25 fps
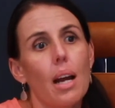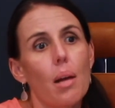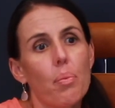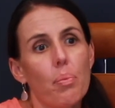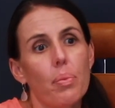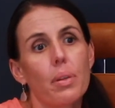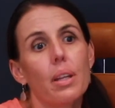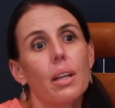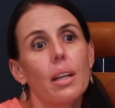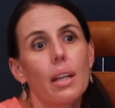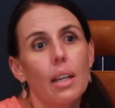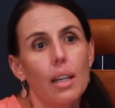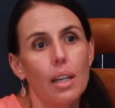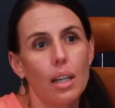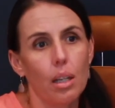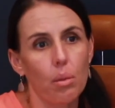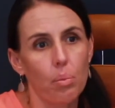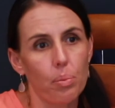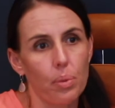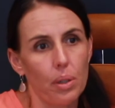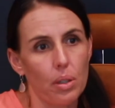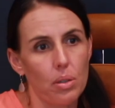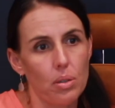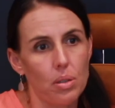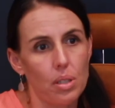up the healing
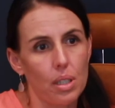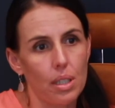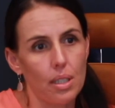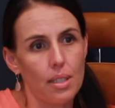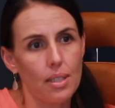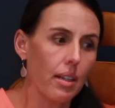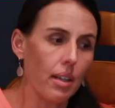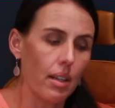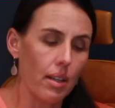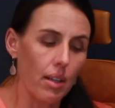process.